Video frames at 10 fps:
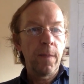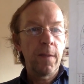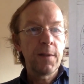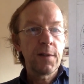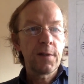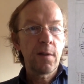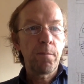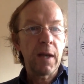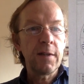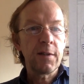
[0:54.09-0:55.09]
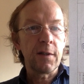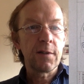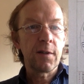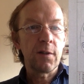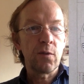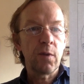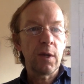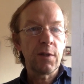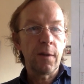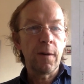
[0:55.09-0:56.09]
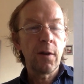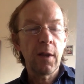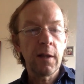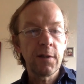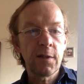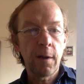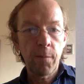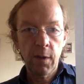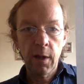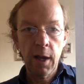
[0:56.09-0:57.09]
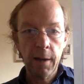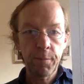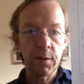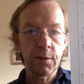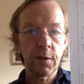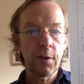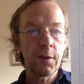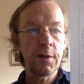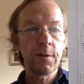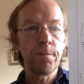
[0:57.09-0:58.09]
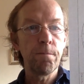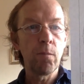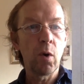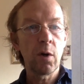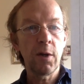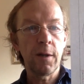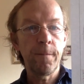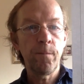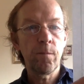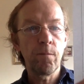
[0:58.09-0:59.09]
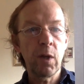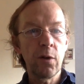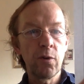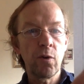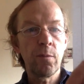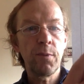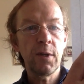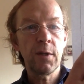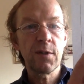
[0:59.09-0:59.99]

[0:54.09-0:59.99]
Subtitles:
This is the basic situation. And then something happened this morning, Middle European